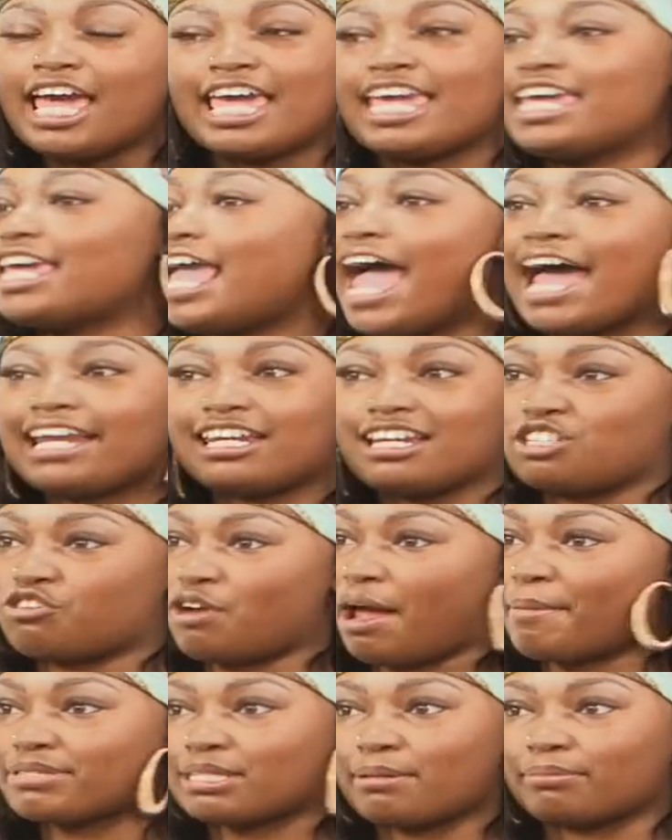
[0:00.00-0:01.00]
he had to
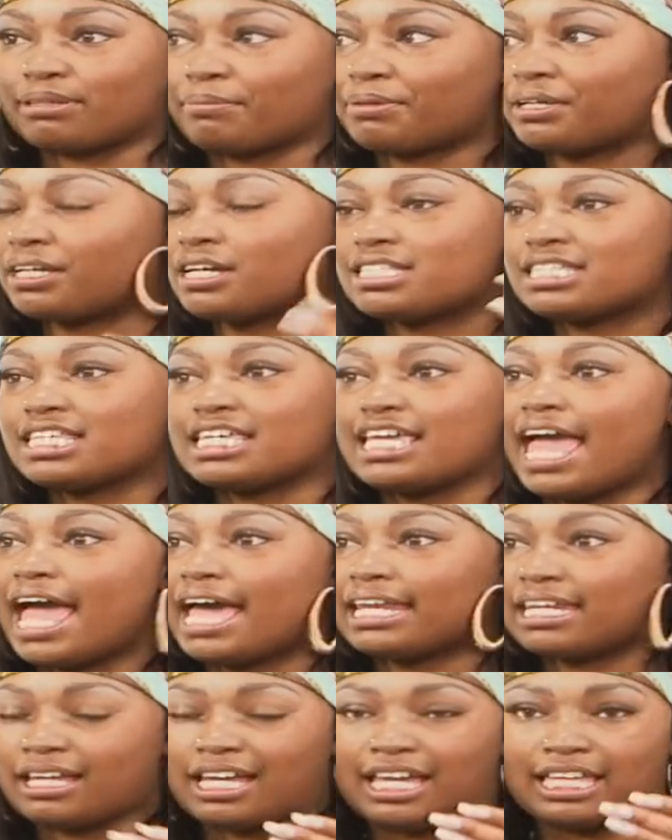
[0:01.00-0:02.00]
drop something because he
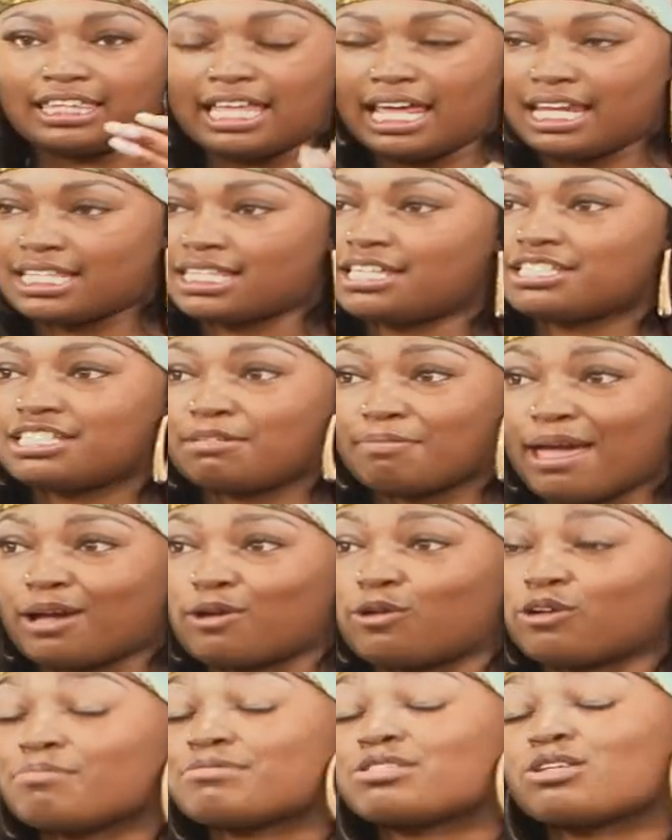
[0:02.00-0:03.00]
had to get that attention back on him.